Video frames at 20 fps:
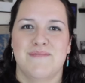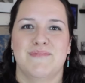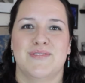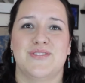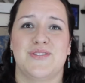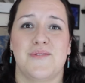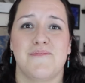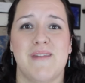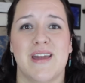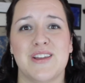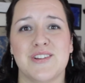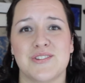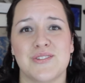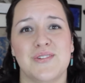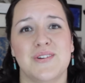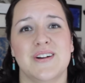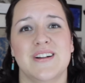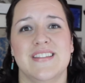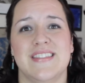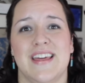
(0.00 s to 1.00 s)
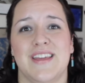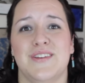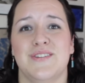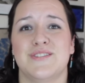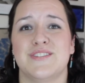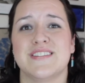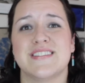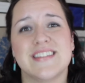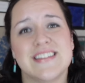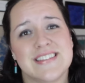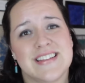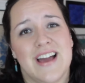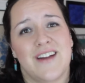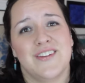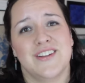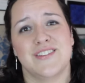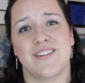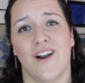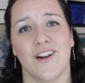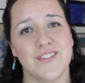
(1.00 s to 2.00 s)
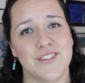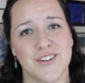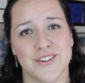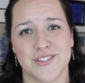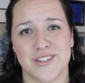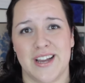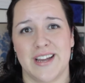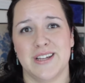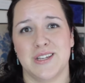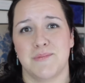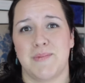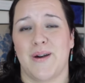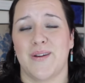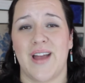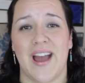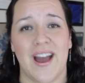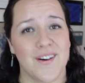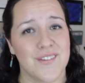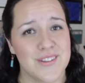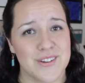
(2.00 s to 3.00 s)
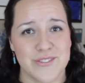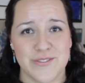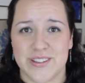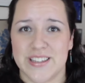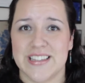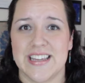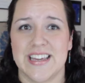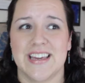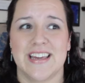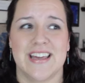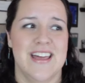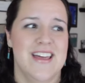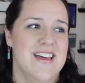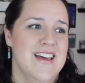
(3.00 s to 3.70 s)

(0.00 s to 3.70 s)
So make sure that you just sit down and talk to your child about how they're feeling,